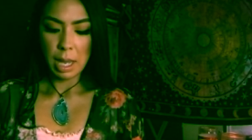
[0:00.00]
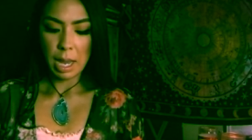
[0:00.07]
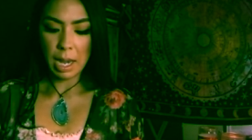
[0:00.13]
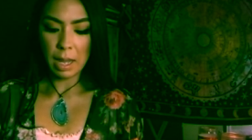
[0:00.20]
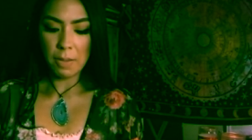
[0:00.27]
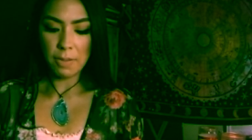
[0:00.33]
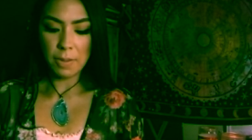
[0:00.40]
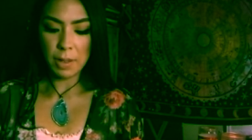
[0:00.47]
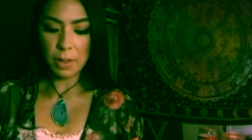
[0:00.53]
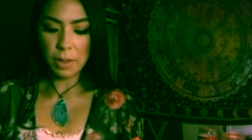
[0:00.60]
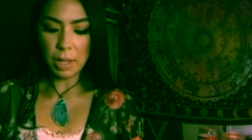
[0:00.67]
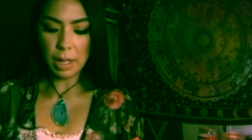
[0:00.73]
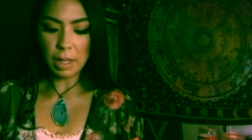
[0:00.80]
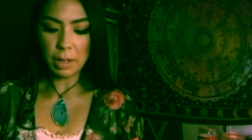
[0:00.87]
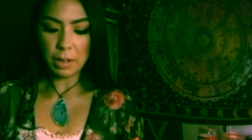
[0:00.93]
and I feel
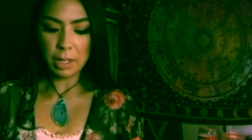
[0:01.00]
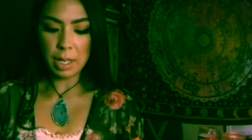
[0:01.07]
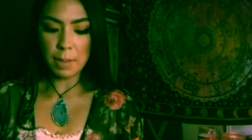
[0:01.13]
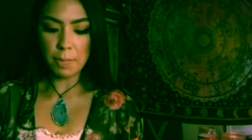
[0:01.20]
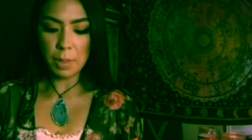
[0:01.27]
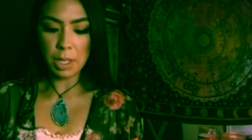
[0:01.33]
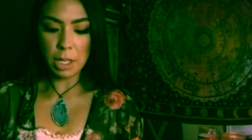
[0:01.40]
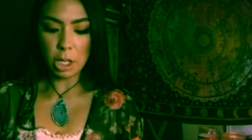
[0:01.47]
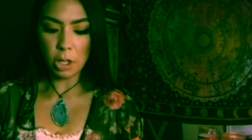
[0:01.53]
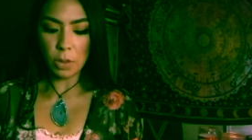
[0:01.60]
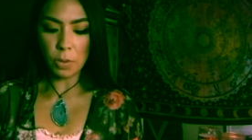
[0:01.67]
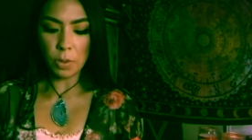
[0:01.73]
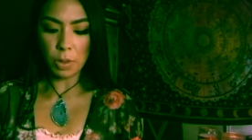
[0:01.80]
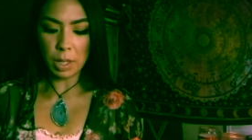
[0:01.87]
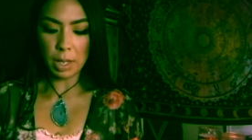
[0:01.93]
that they're keeping
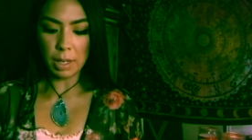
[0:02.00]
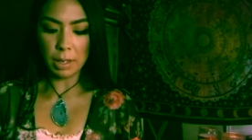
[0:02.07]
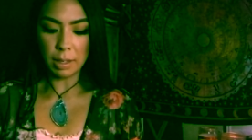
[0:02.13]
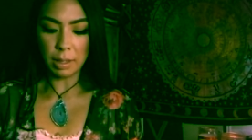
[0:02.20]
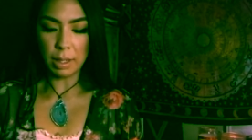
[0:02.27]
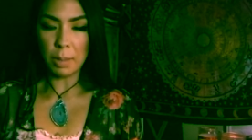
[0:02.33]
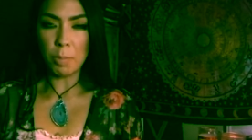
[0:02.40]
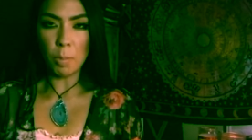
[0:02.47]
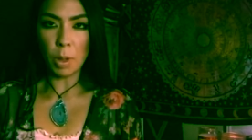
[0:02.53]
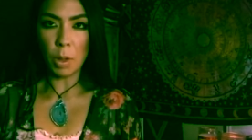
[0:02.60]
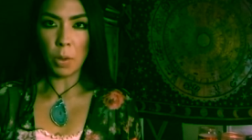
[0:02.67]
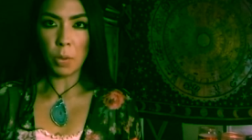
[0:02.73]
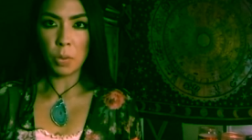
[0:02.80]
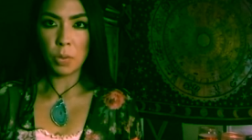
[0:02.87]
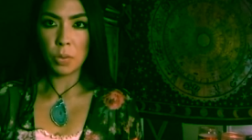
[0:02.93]
you in
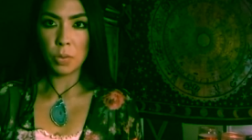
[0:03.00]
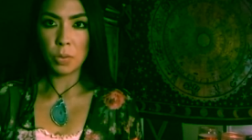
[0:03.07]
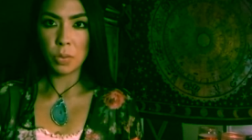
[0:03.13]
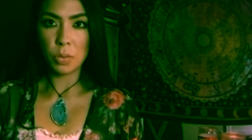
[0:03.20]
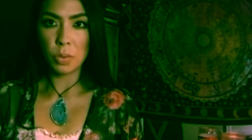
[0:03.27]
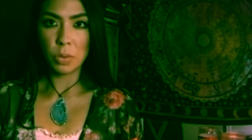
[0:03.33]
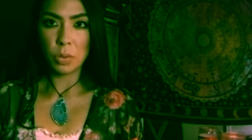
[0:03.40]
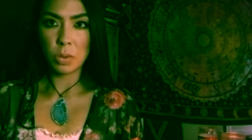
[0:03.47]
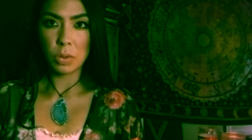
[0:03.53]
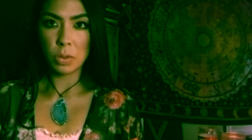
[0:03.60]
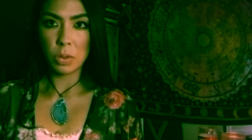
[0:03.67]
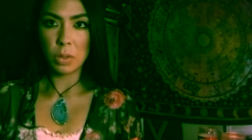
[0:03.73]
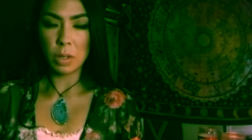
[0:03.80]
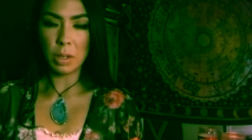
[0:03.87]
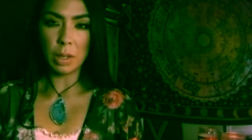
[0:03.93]
limbo.
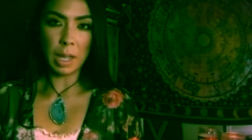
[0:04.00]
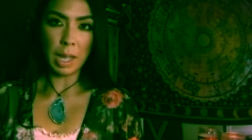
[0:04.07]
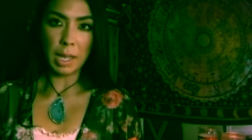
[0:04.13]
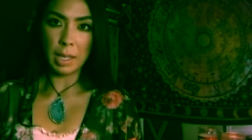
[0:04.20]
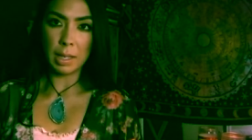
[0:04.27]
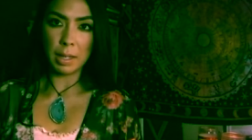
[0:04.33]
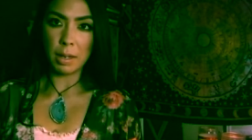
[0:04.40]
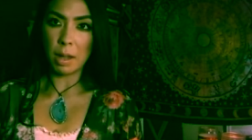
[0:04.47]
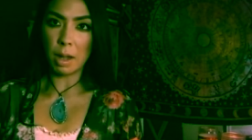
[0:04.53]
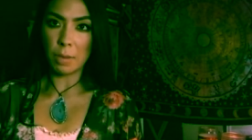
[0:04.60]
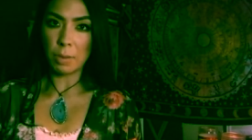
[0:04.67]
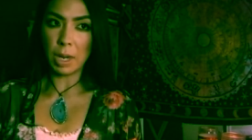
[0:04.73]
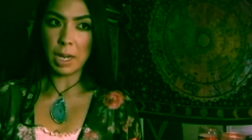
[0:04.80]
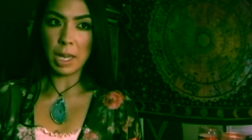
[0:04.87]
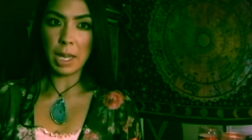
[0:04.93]
They're like
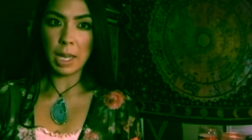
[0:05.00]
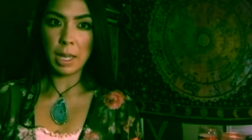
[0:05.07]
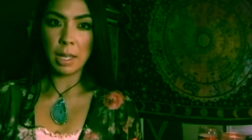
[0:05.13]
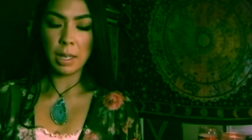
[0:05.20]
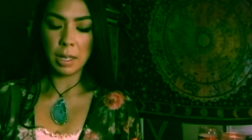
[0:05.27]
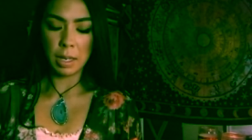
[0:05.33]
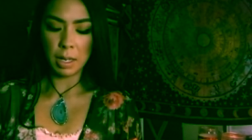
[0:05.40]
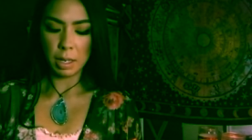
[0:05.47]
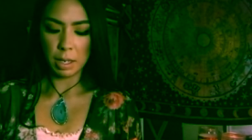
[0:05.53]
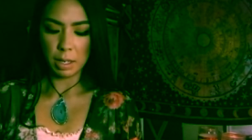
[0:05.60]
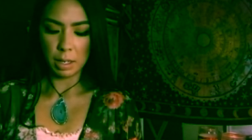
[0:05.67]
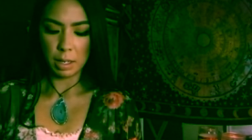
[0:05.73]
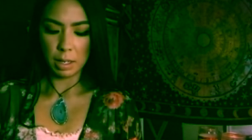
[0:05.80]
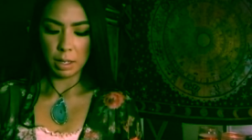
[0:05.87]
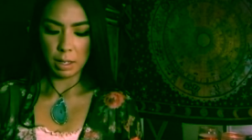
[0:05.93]
not ready.
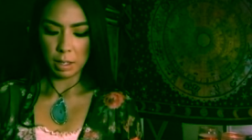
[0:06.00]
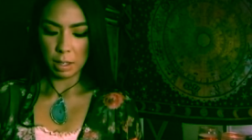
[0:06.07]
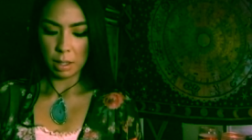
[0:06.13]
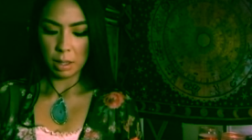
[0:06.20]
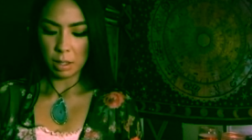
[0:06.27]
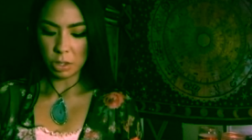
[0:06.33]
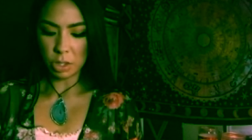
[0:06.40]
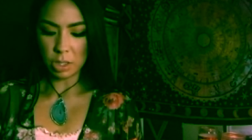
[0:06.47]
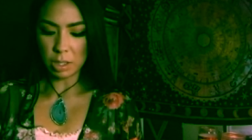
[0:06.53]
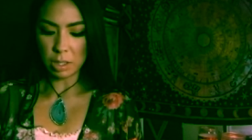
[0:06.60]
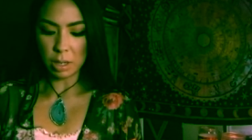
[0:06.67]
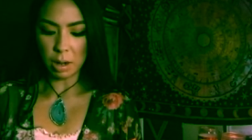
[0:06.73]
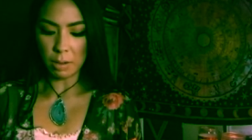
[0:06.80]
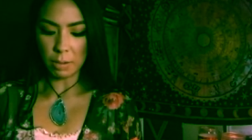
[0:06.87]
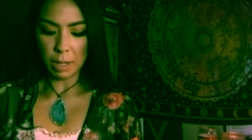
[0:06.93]
They're
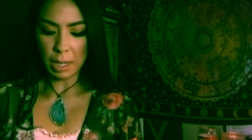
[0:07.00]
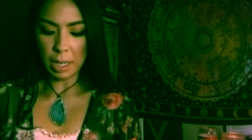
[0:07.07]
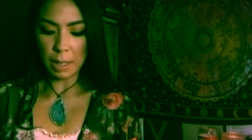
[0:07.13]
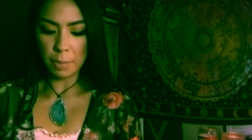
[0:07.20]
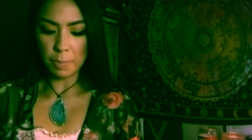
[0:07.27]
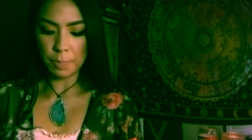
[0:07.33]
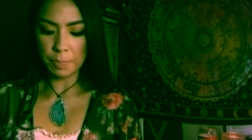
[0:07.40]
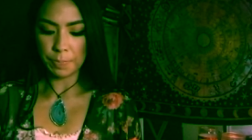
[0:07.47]
just not ready.